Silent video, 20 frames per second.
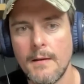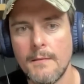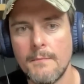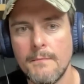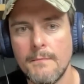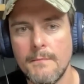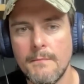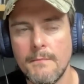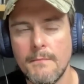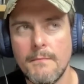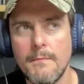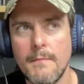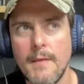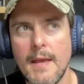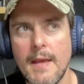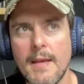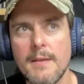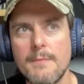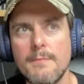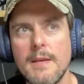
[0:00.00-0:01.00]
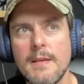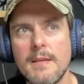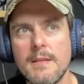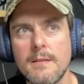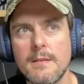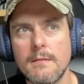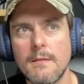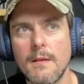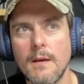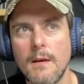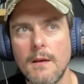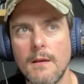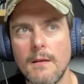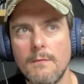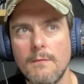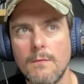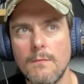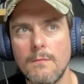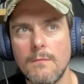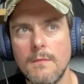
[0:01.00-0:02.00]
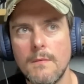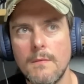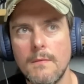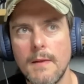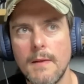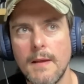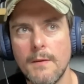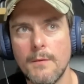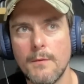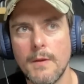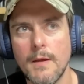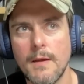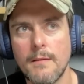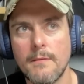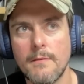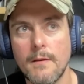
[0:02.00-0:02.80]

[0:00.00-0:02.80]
made me, it